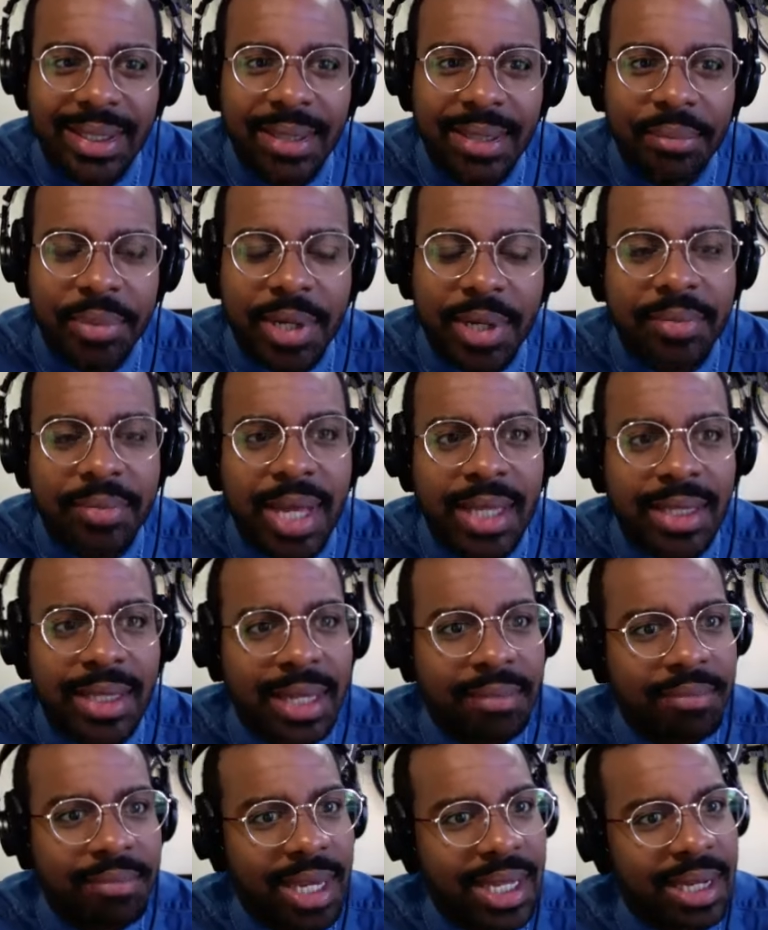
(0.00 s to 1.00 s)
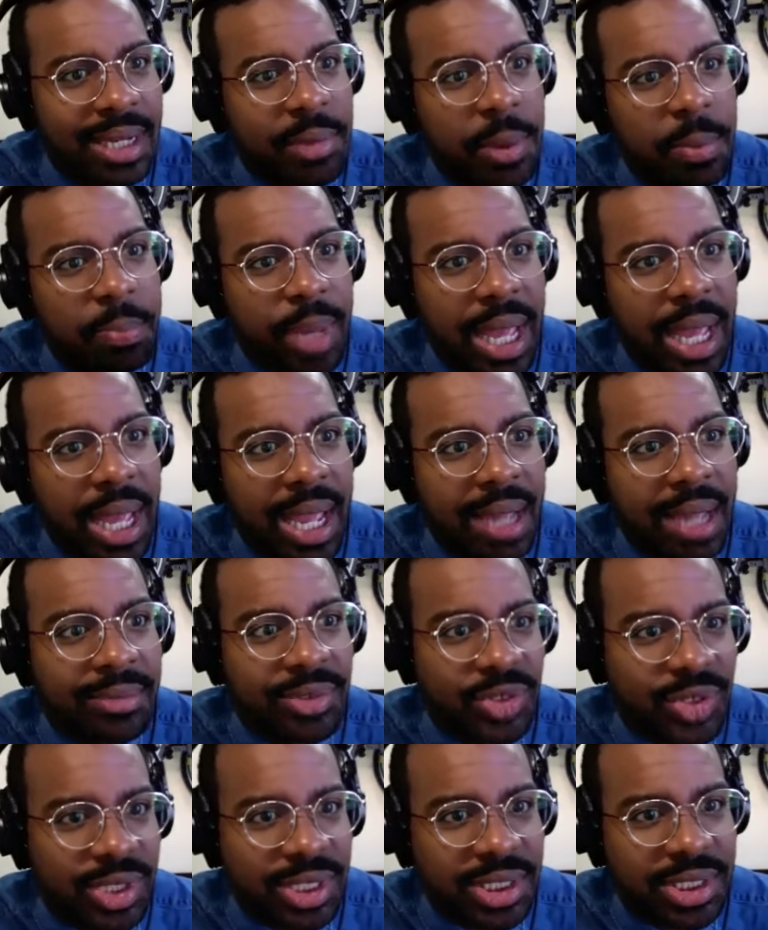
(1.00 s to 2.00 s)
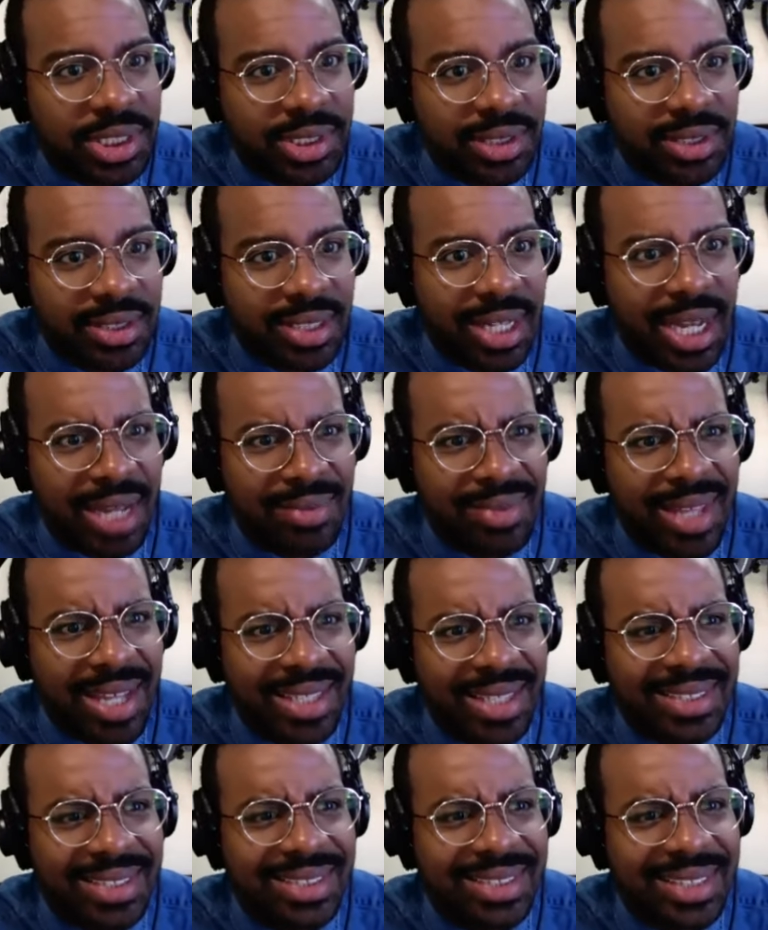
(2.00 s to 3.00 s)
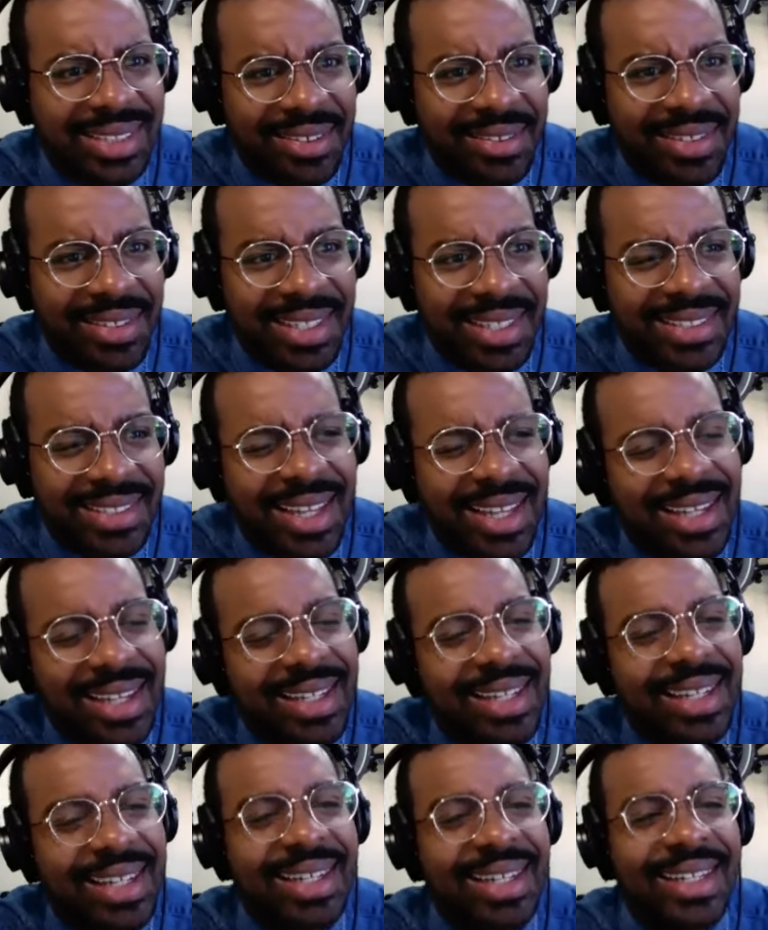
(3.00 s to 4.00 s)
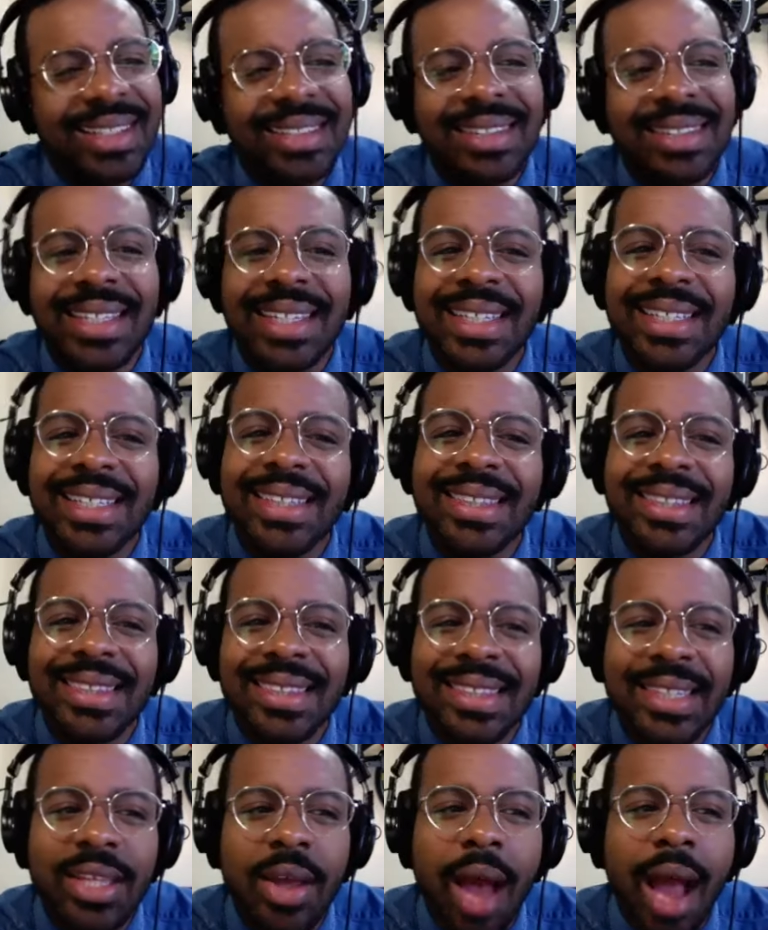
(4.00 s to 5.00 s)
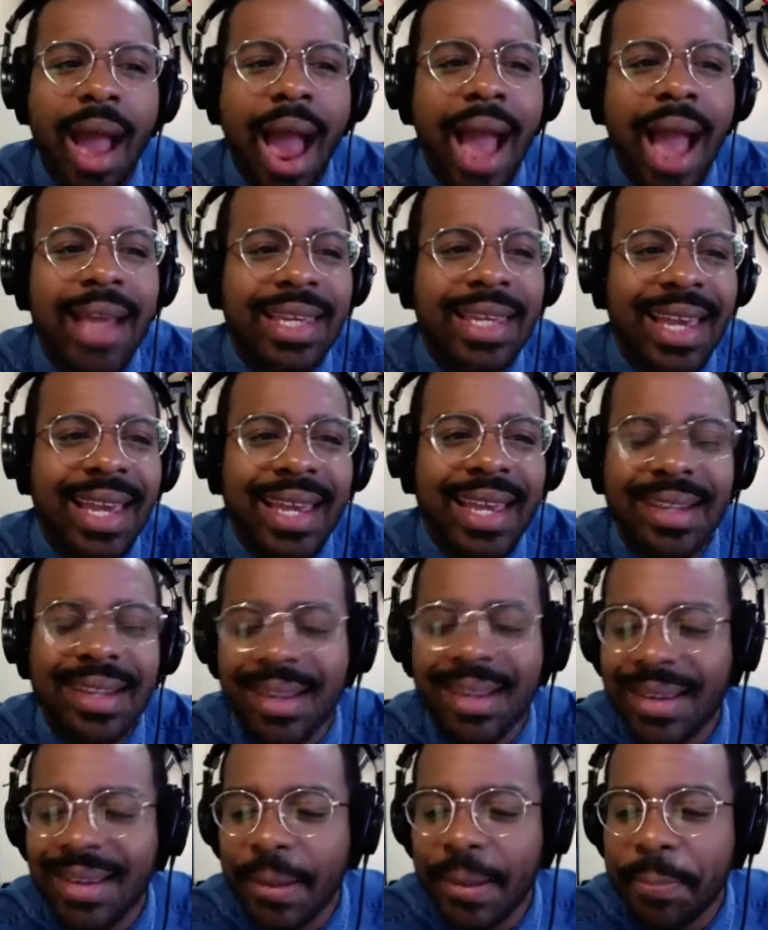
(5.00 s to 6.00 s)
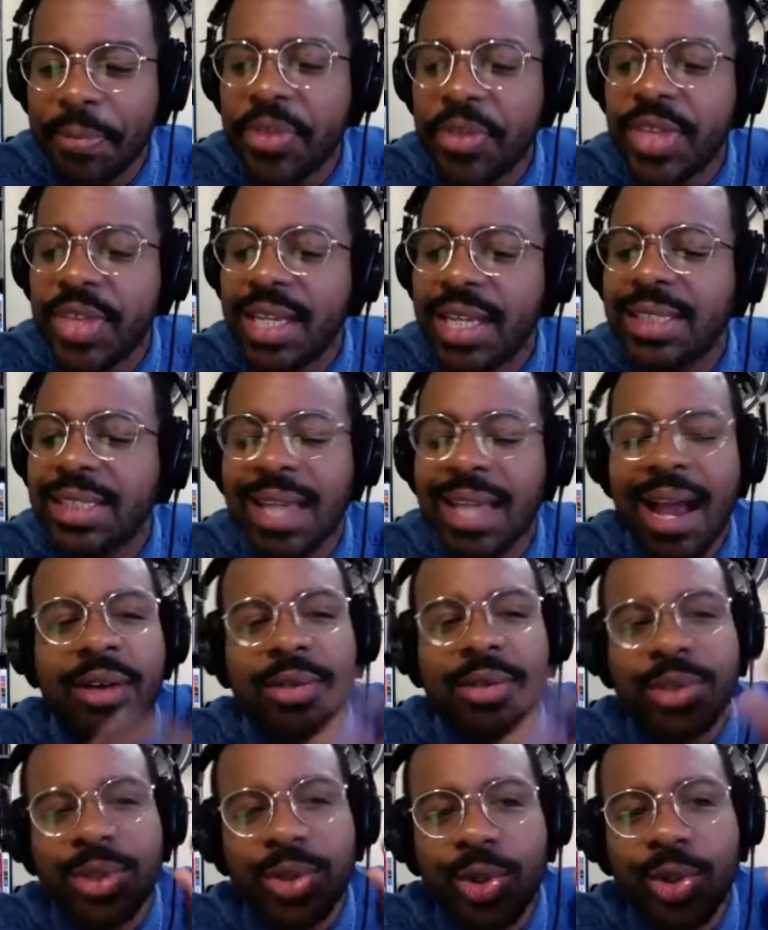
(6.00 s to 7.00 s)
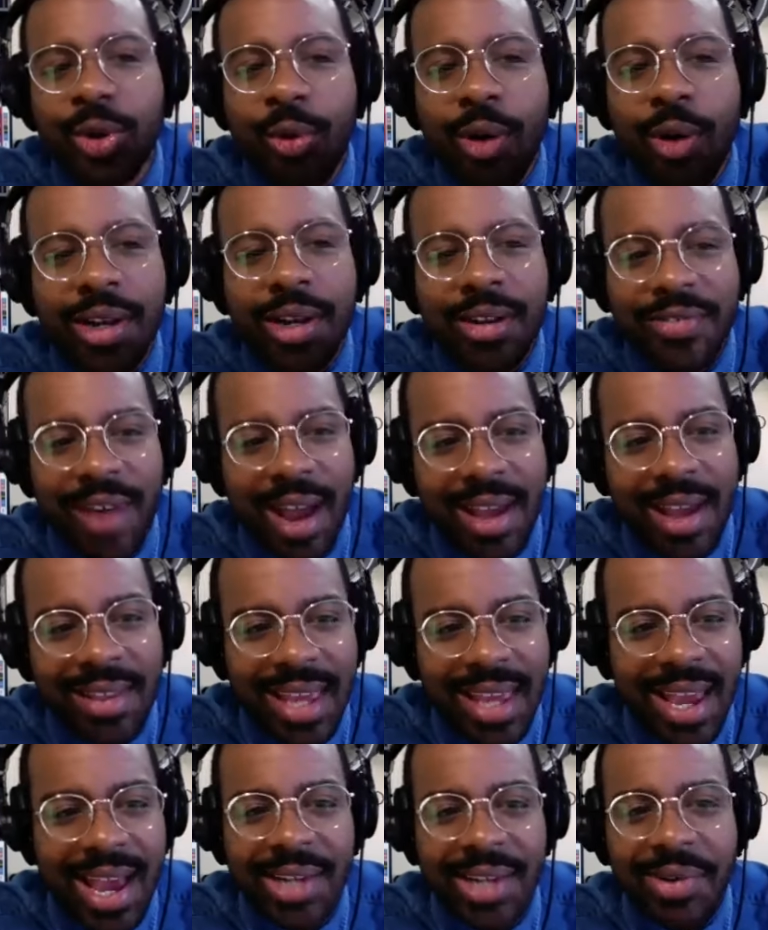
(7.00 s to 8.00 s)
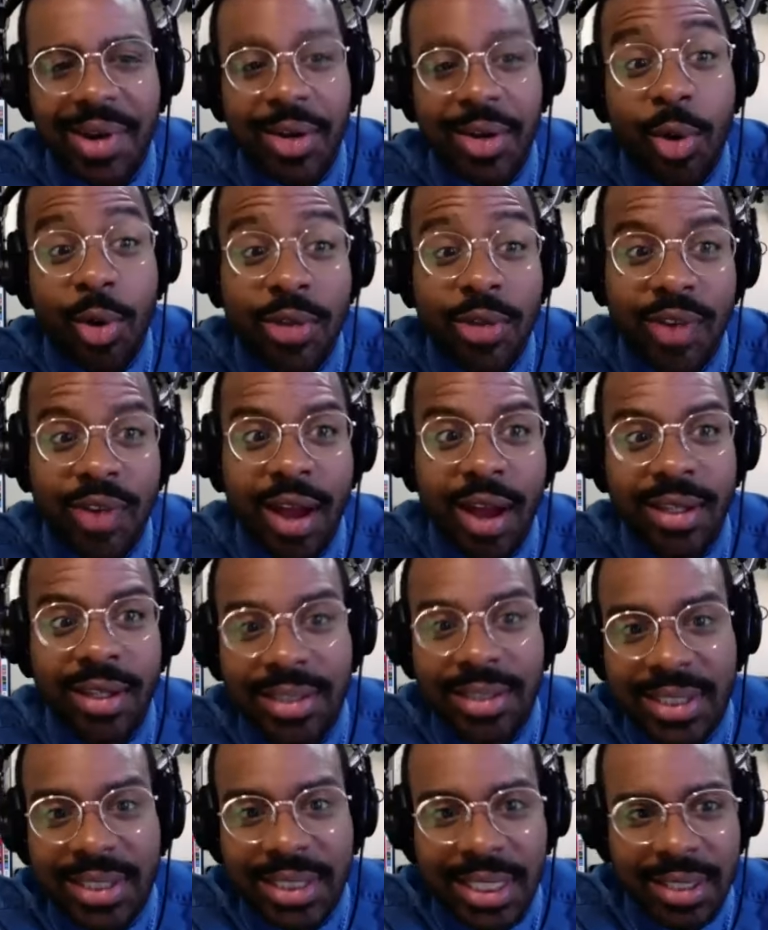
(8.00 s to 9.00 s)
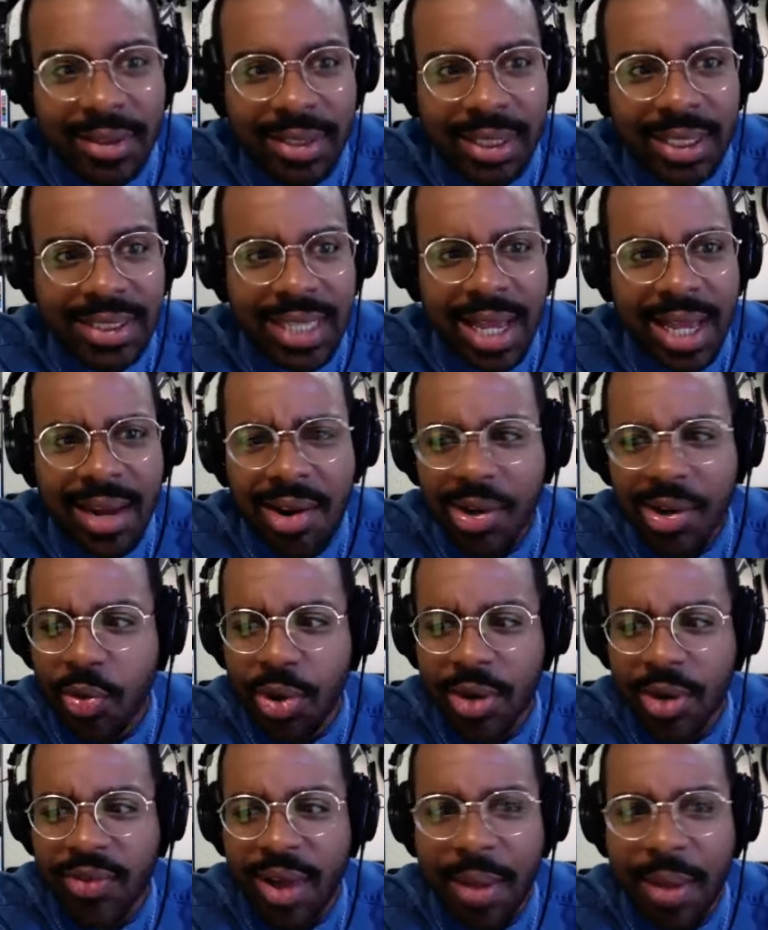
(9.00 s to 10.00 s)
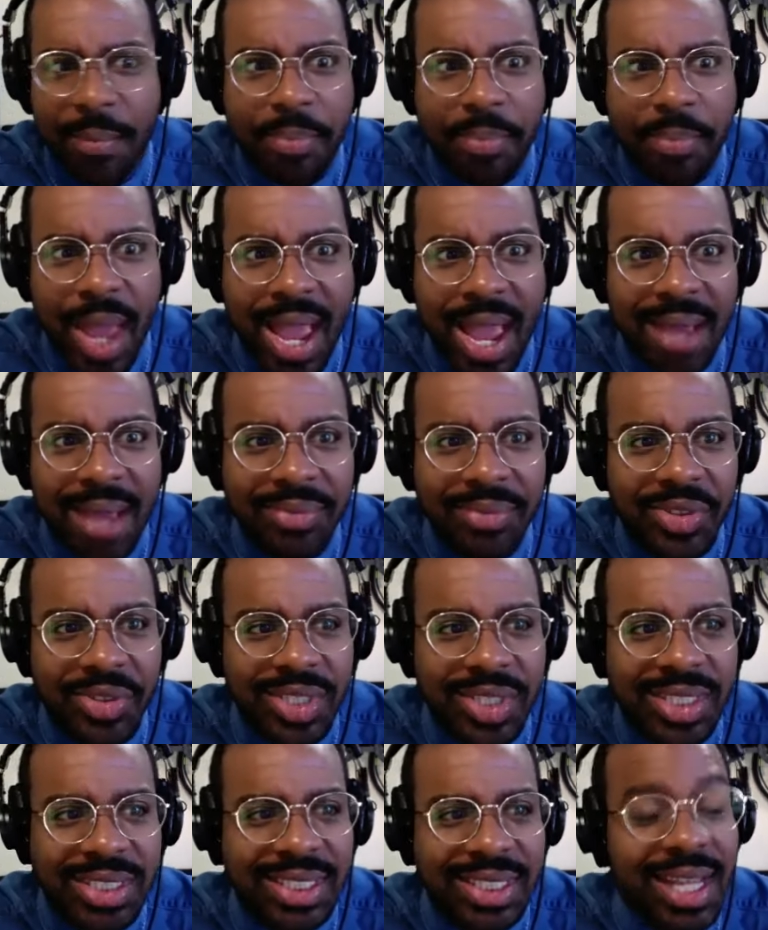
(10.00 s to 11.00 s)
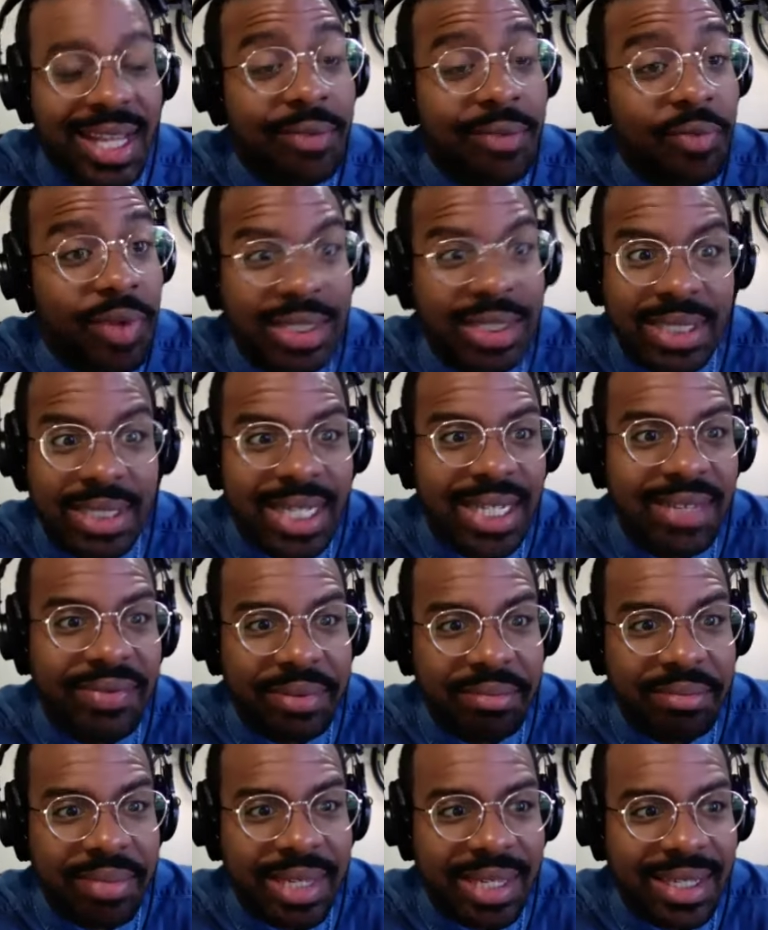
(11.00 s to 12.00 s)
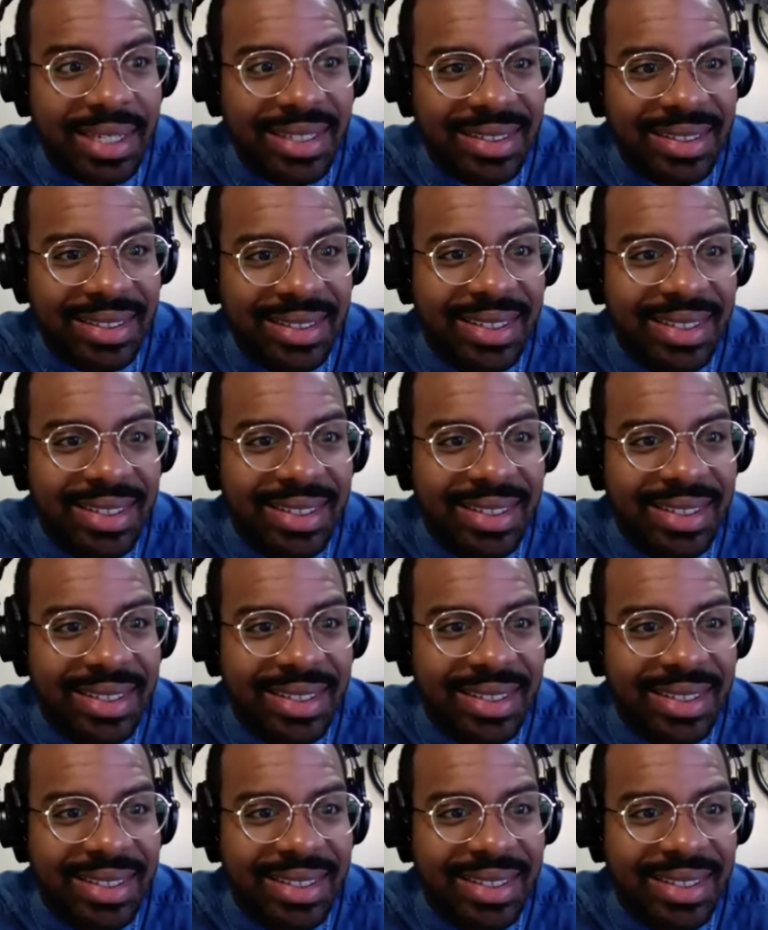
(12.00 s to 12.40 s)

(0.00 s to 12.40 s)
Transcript: But I'm not like, man, I'm a bad musician. I'm not serious. Like, then I, I can't the thing is, how do you quantify that? How do I quantify unserious? How do I quantify bad musician? Like, what does that even mean?